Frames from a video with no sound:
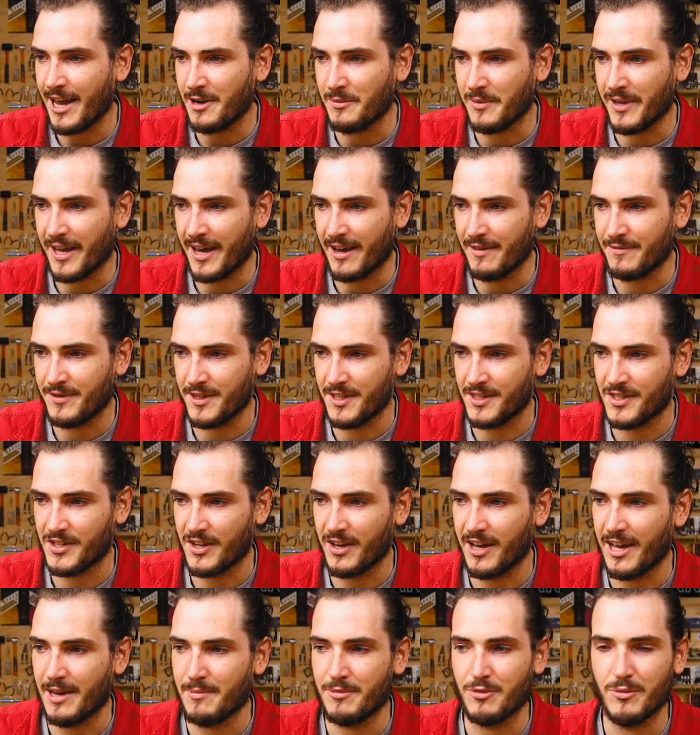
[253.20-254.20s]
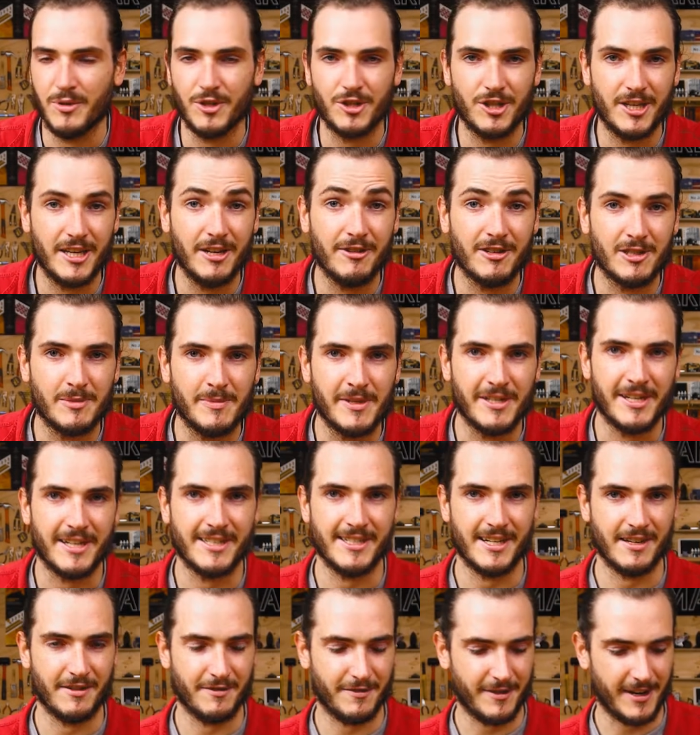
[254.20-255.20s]
And we have the type, which here has been
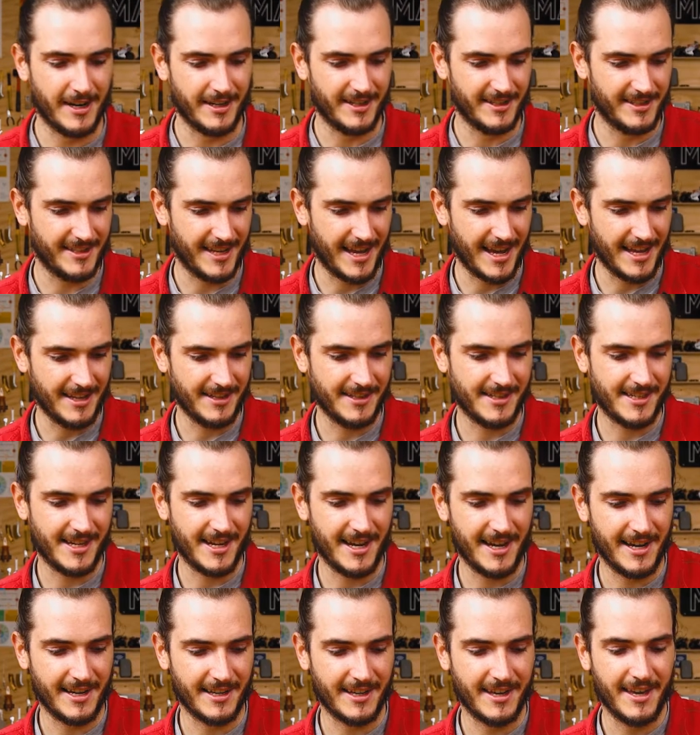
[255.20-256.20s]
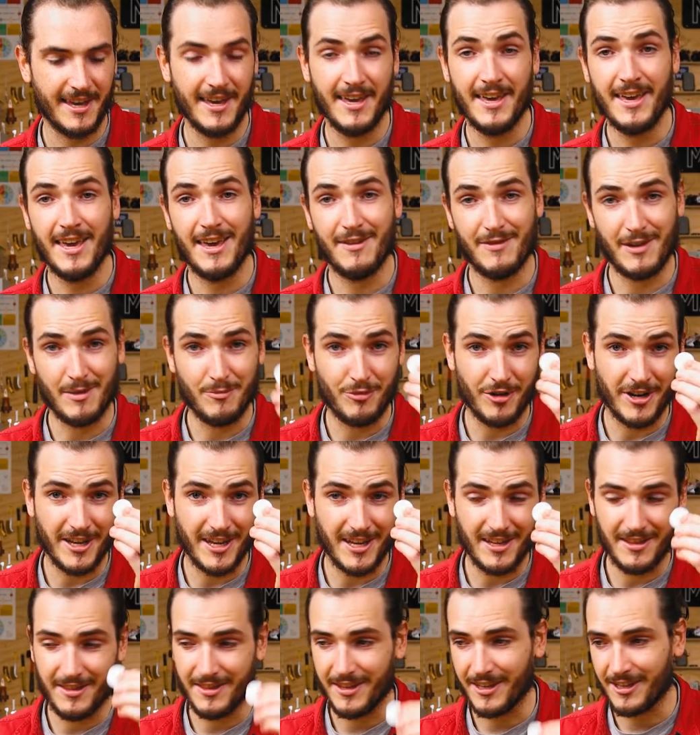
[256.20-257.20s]
identified as NTAG. If I bring
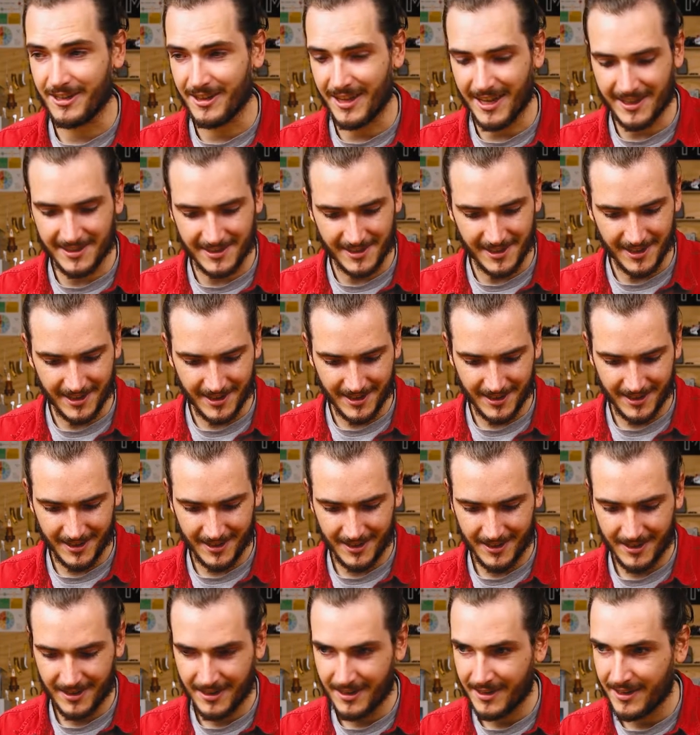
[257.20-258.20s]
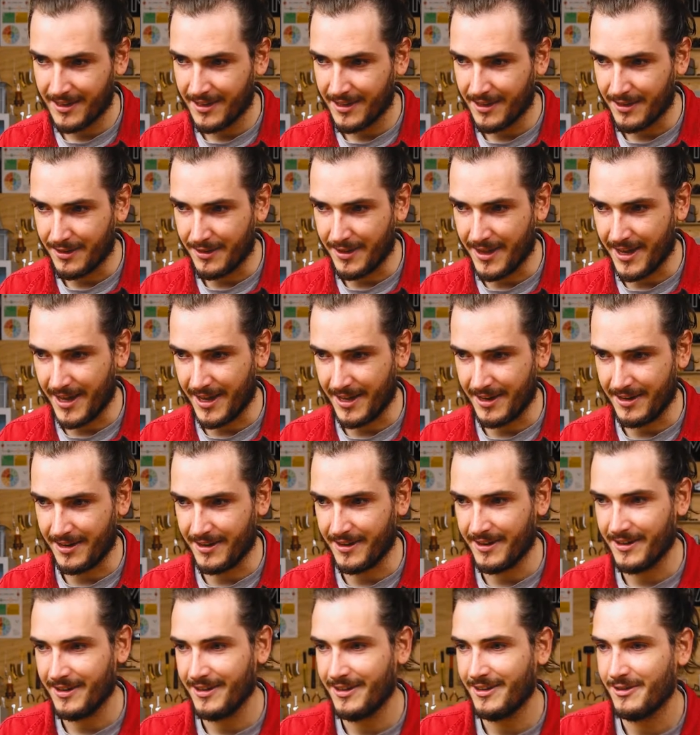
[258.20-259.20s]
in the classic,
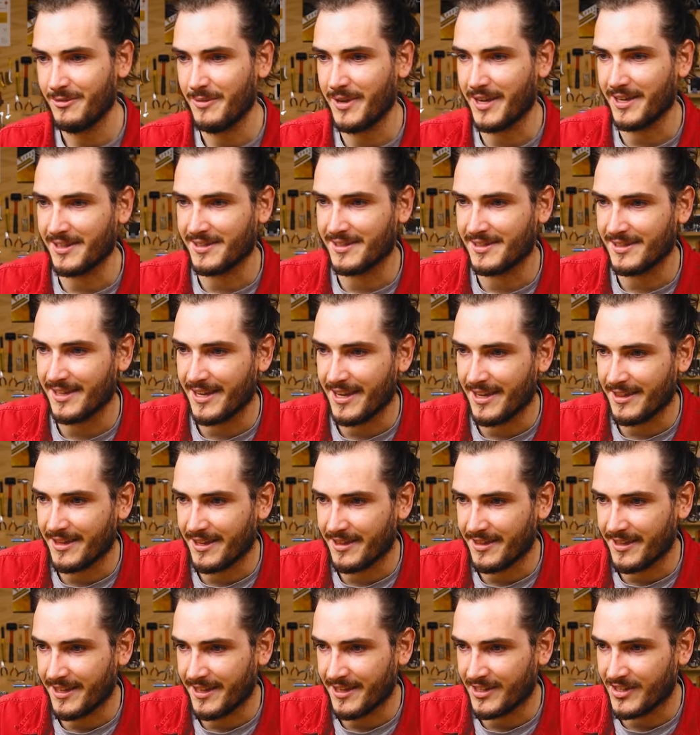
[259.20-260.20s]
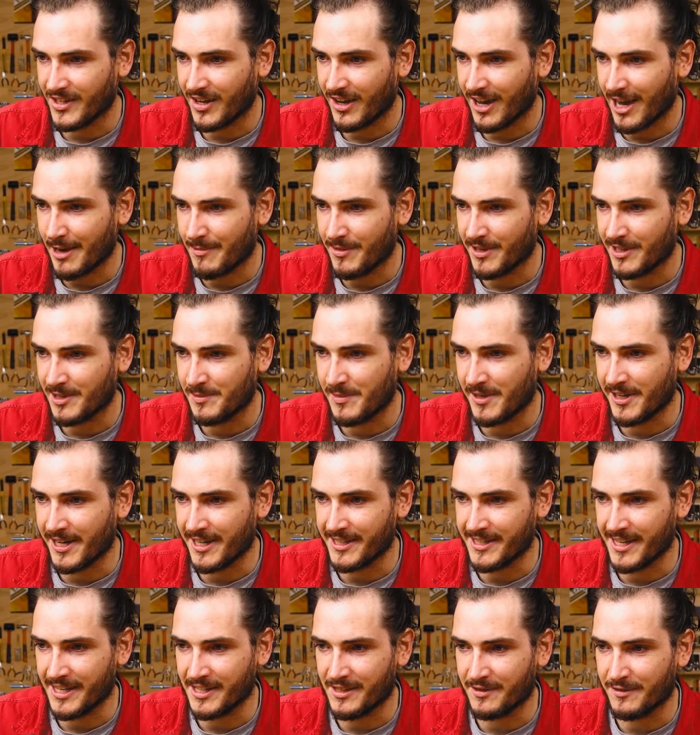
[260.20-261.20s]
then we can see that the type has been
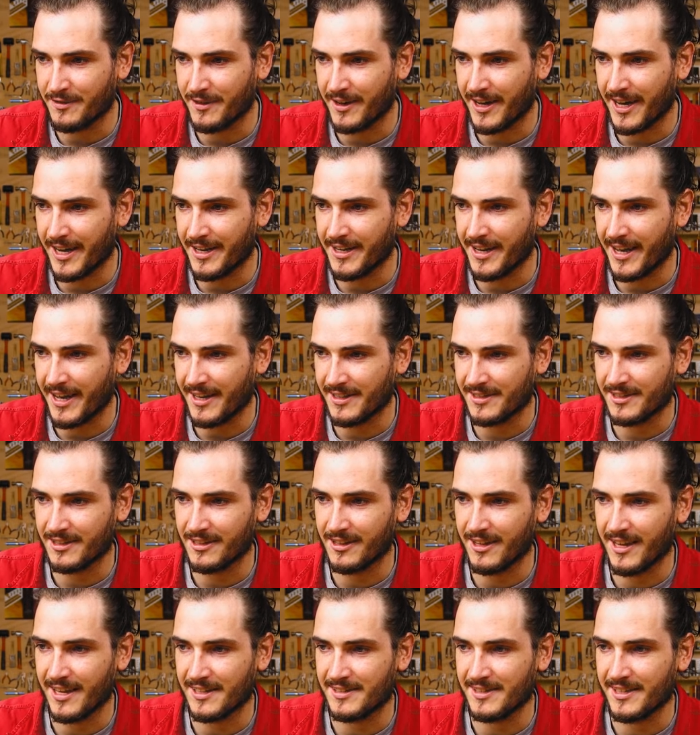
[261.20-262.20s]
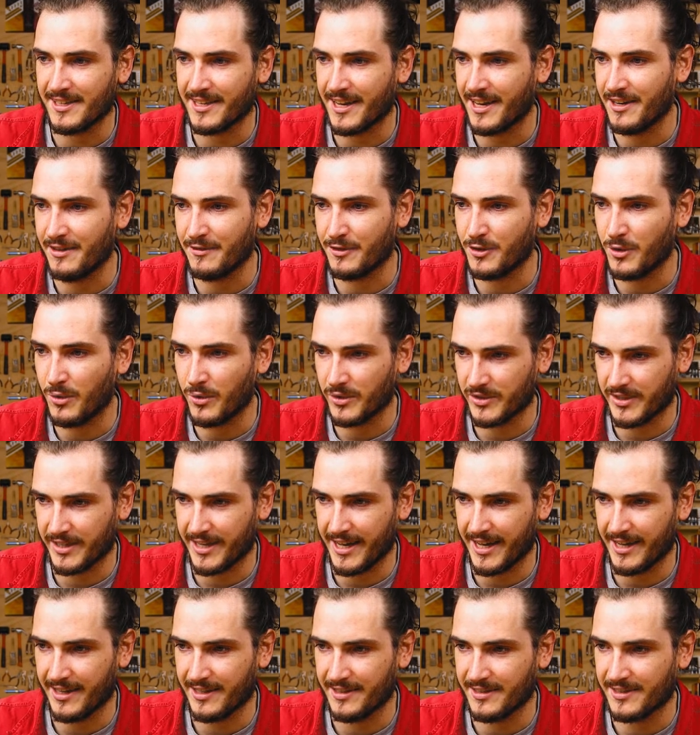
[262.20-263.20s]
identified as classic. And of course it
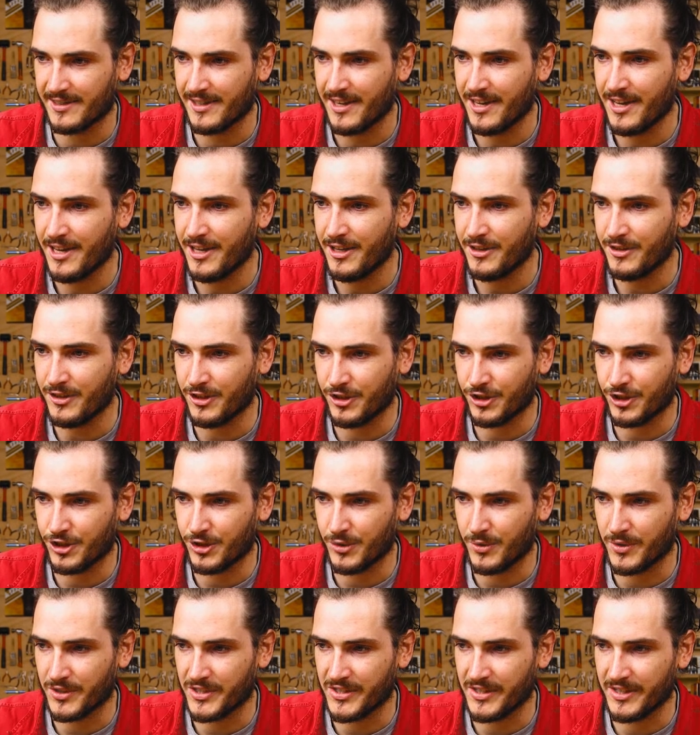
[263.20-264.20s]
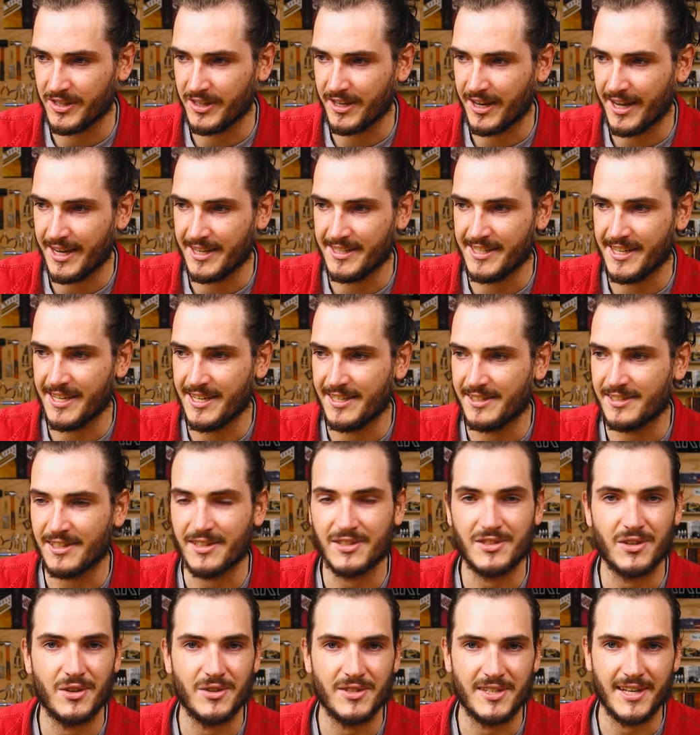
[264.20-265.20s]
has the shorter IDs
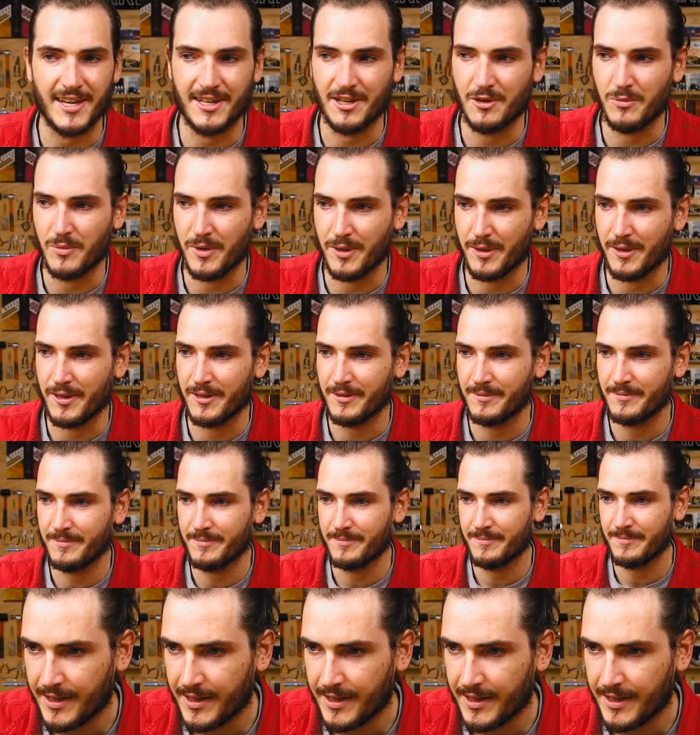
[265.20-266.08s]
associated with it.